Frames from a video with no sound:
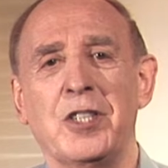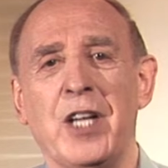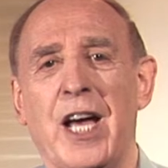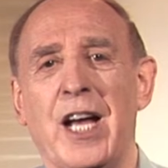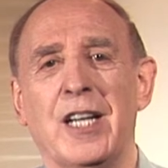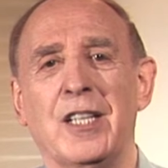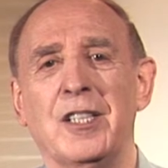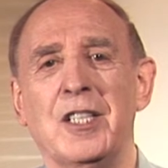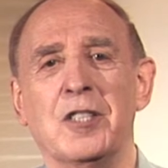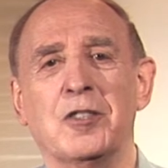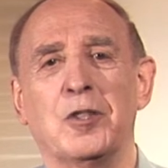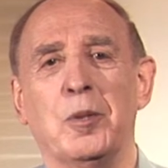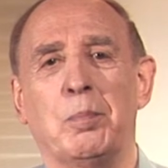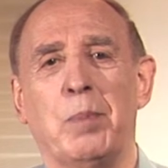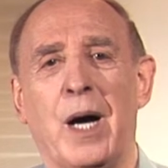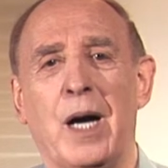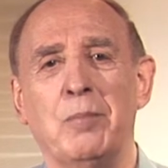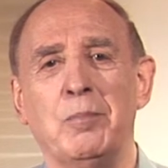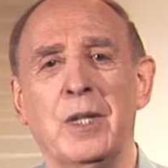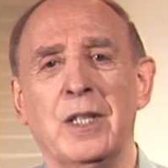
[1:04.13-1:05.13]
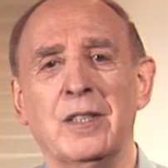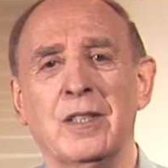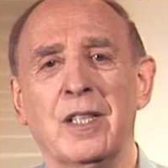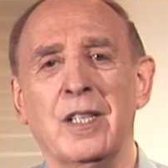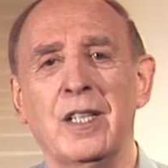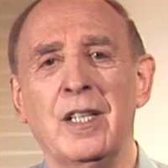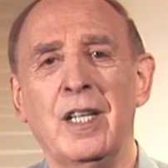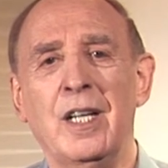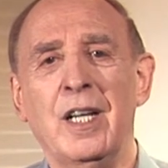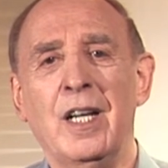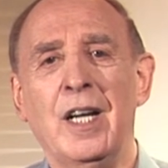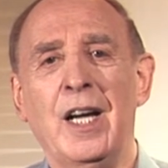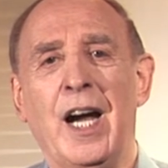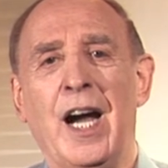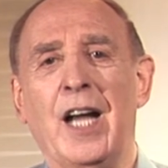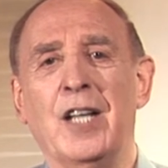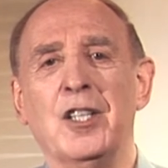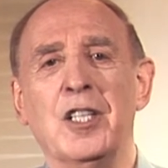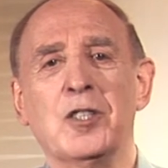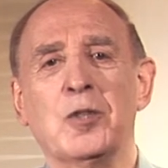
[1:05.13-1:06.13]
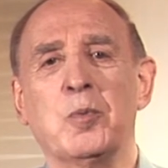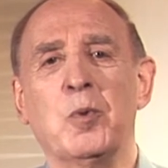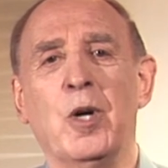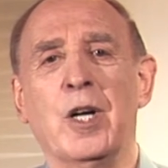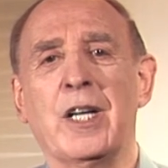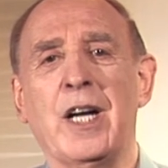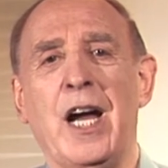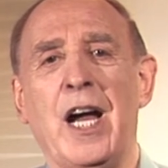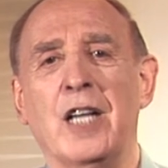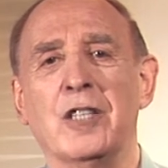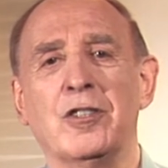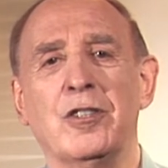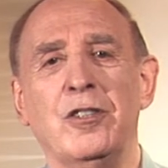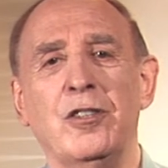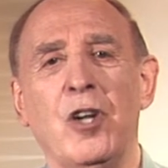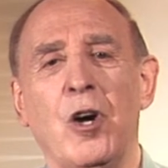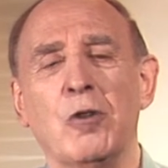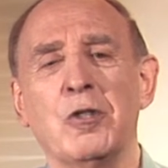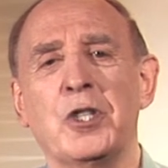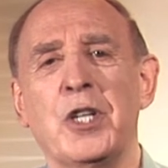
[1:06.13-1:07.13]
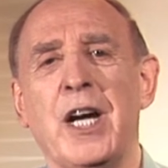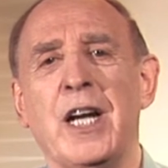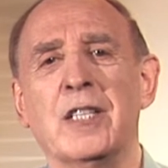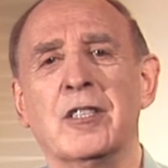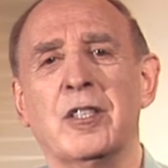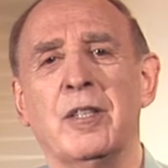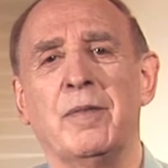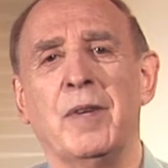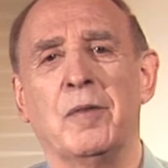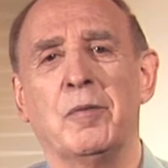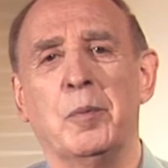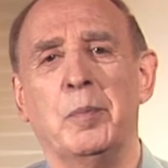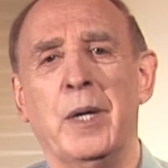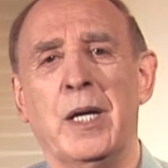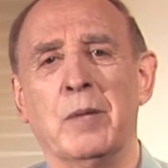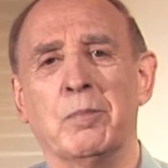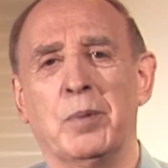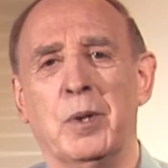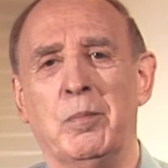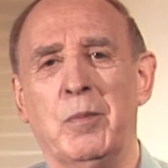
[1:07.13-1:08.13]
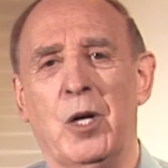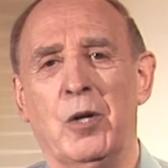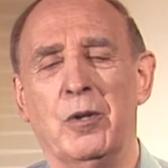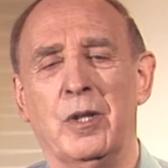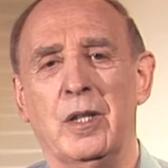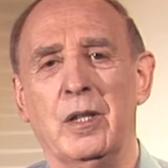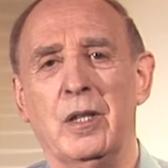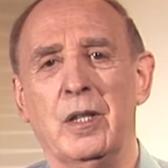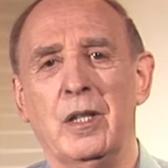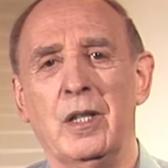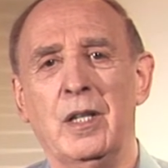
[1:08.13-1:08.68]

had in his department, and this worker has no chance of ever being promoted.